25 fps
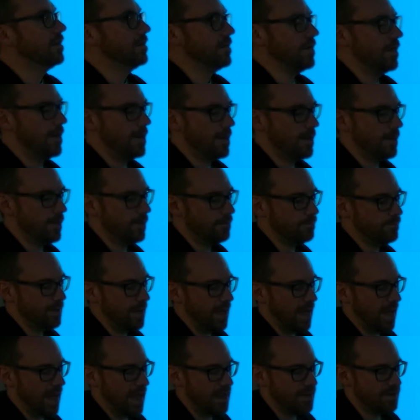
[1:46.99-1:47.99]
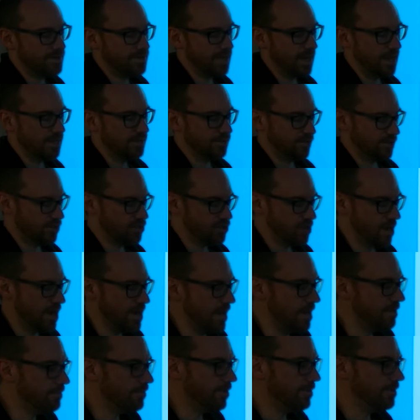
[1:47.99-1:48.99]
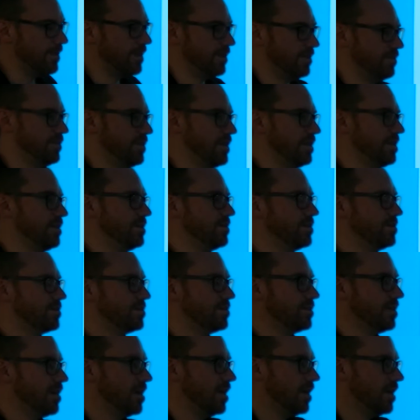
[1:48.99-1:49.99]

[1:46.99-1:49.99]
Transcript: And to try to implement these,